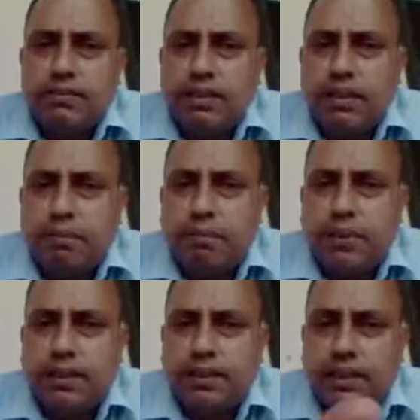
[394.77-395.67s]
the
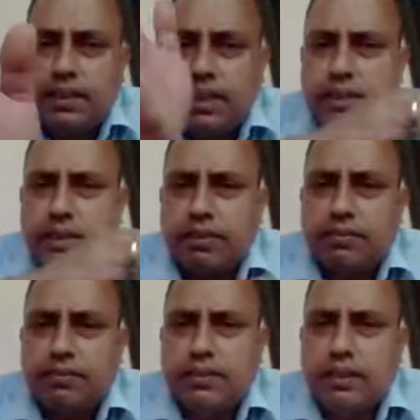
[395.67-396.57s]
present age
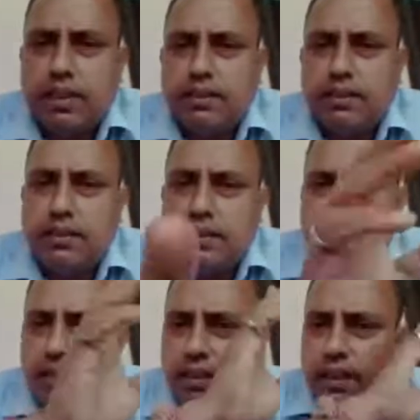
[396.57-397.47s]
of son
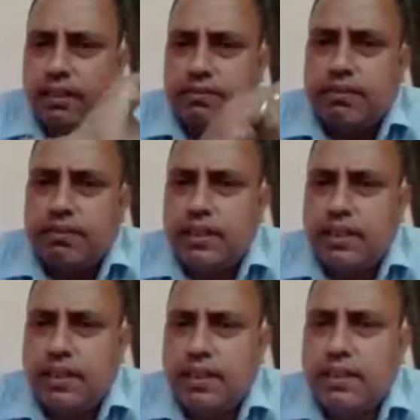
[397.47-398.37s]
and
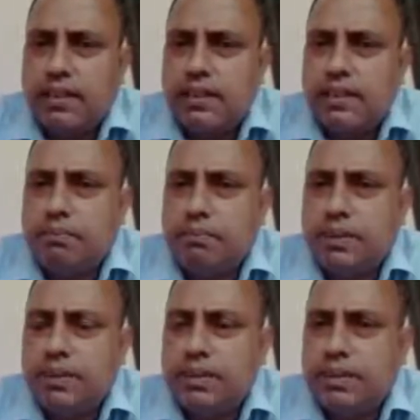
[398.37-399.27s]
father are
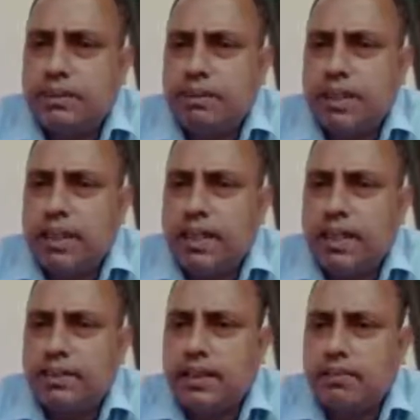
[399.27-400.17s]
represented by
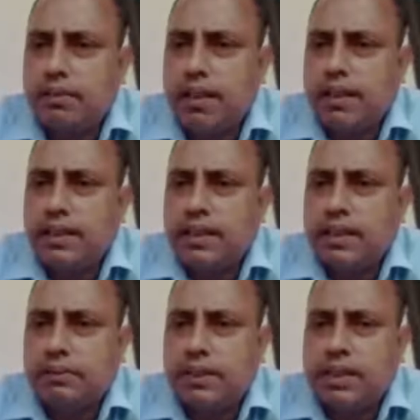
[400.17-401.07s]
x and y
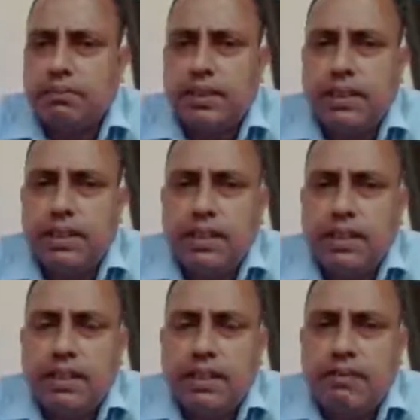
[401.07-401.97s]
respectively,
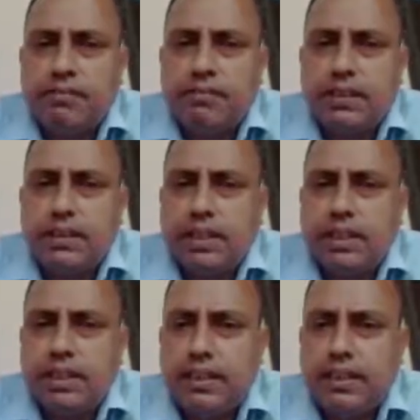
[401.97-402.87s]
after 10
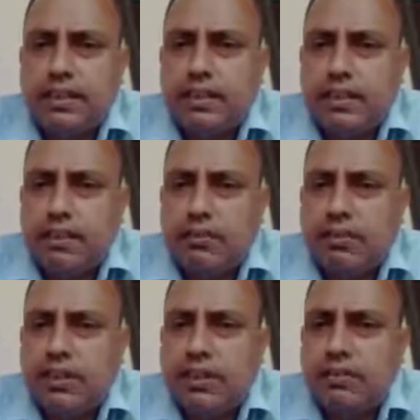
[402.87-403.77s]
years
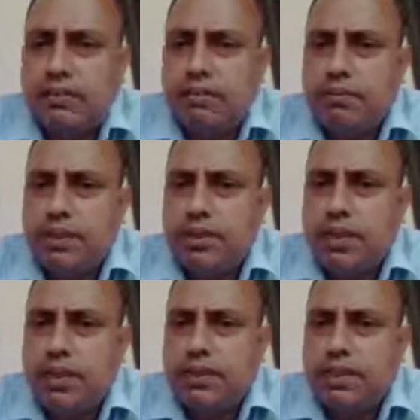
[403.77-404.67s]
father will be
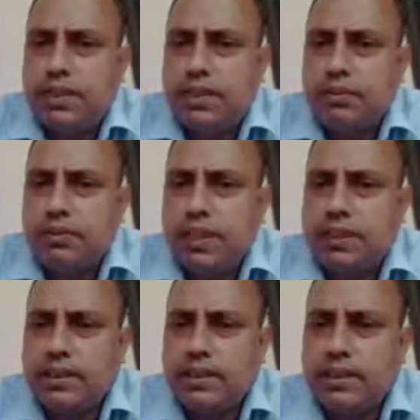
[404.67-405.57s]
twice as old
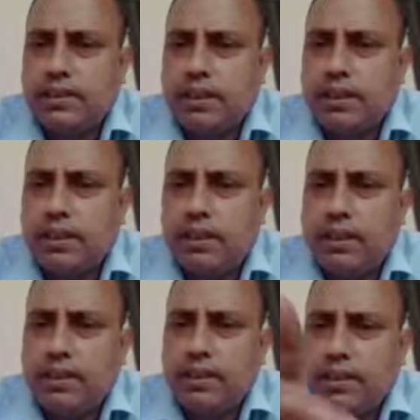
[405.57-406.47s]
as his son.
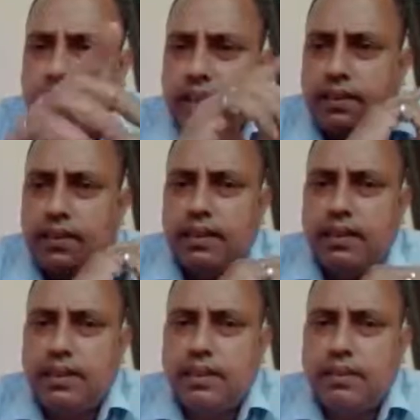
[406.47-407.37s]
Write a
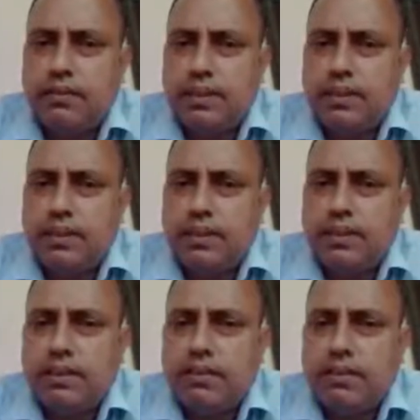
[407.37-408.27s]
linear
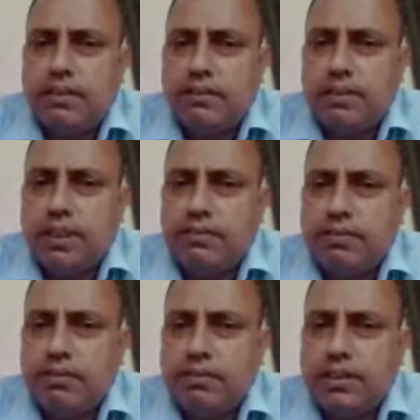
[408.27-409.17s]
equation of the
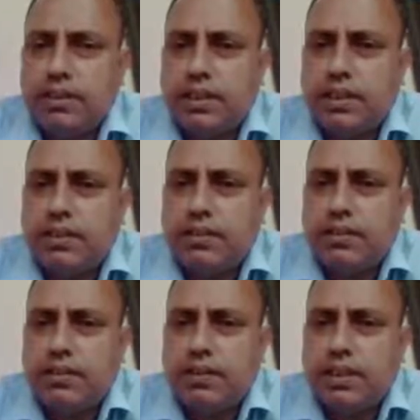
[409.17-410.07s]
information and
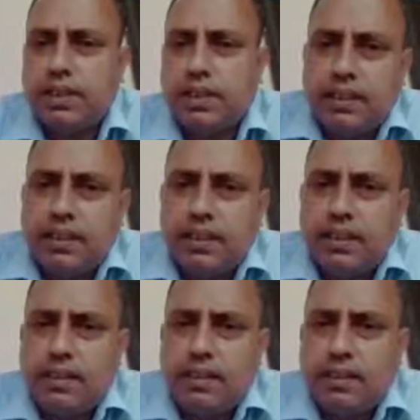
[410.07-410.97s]
draw the graph.
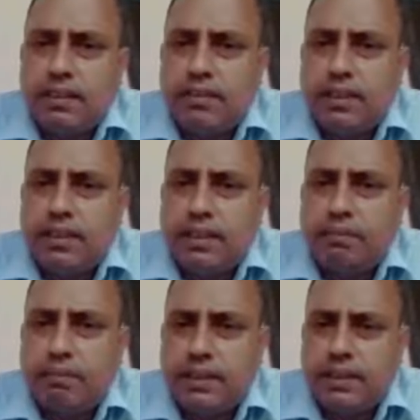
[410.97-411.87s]
Here given the
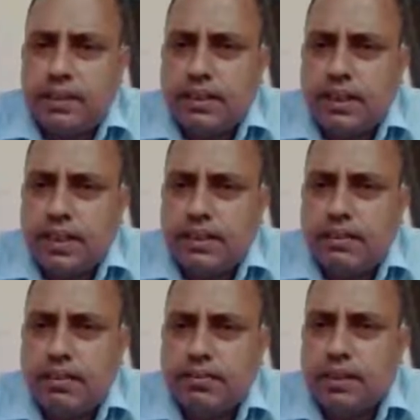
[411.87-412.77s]
present age
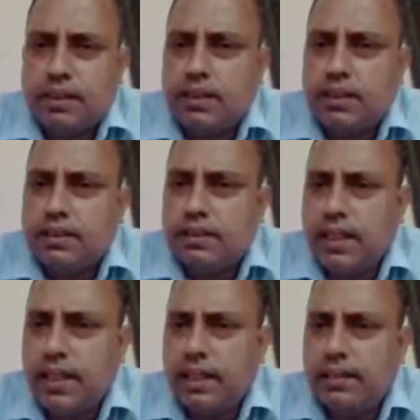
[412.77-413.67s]
of son is
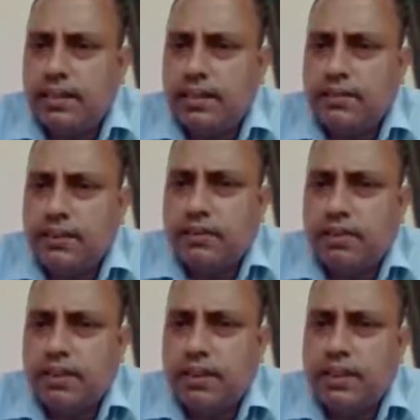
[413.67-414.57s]
x, given
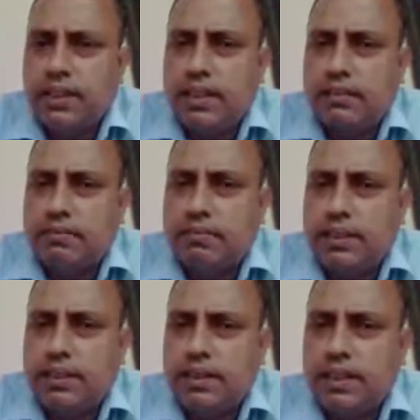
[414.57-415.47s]
already, and
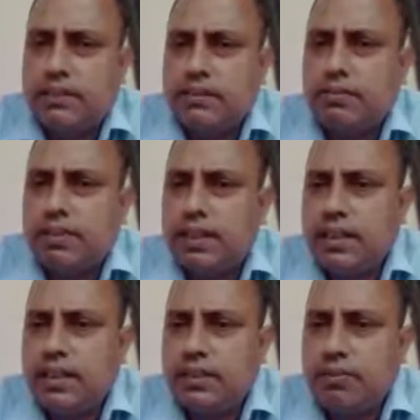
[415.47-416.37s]
present age of father
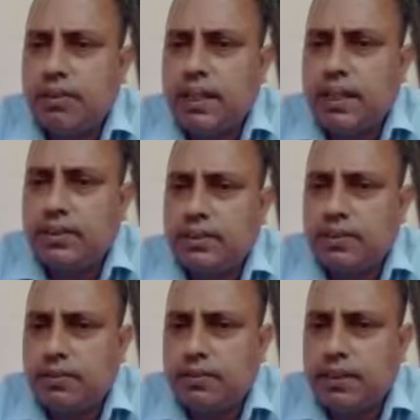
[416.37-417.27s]
is y.
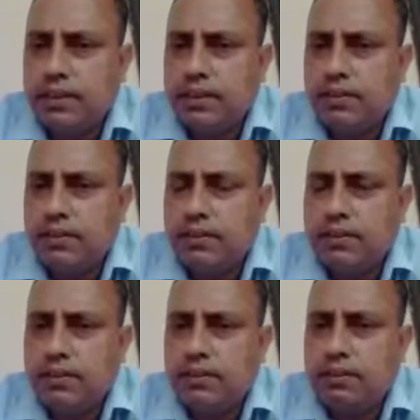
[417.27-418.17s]
So in
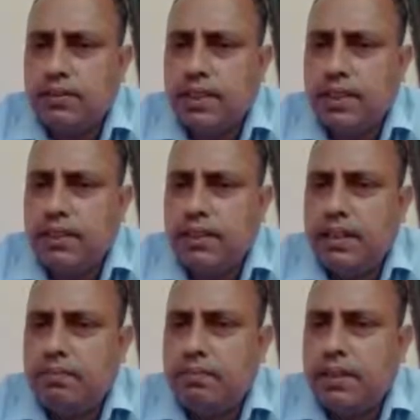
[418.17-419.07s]
solution we will write
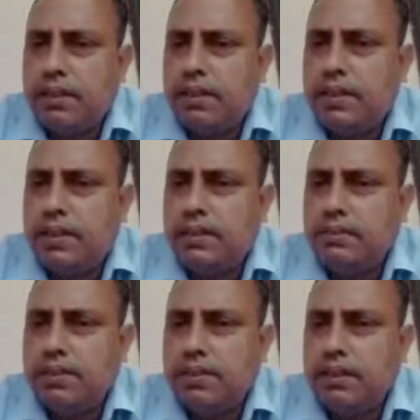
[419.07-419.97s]
present age of
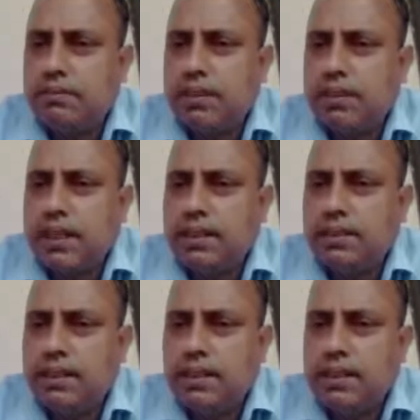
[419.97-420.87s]
son be
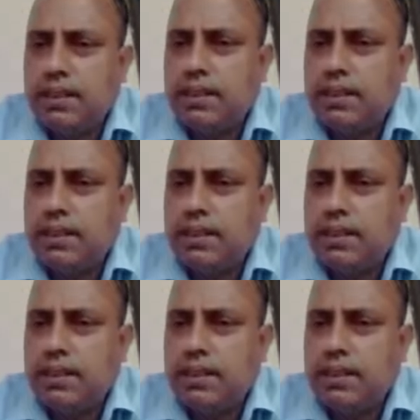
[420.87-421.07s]
x and the